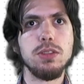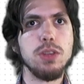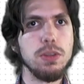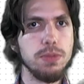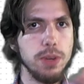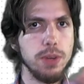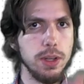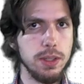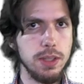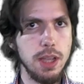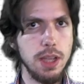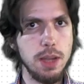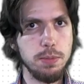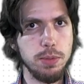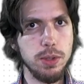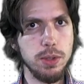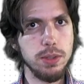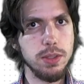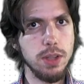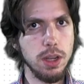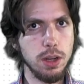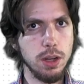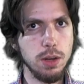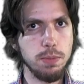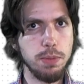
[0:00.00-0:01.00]
So for example,
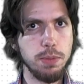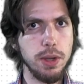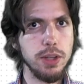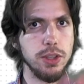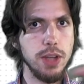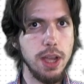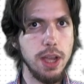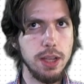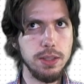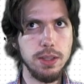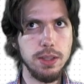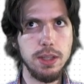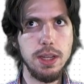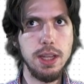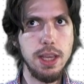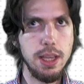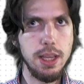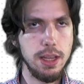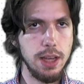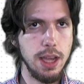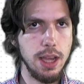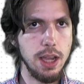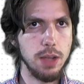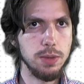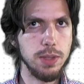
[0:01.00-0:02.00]
Sucker Punch has an
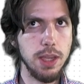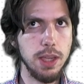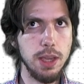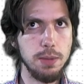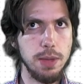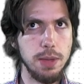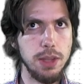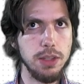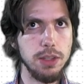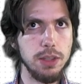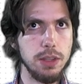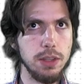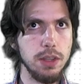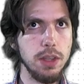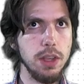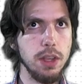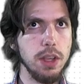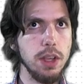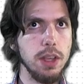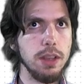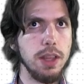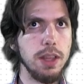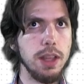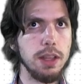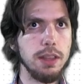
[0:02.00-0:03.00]
in-house game engine
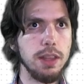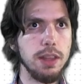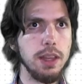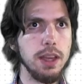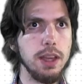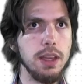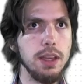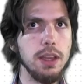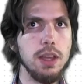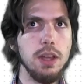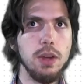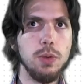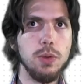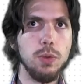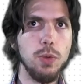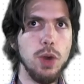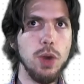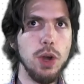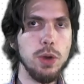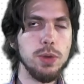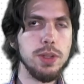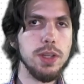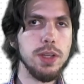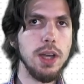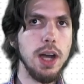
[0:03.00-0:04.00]
that they
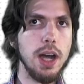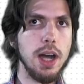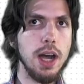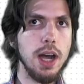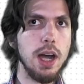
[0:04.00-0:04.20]
wrote,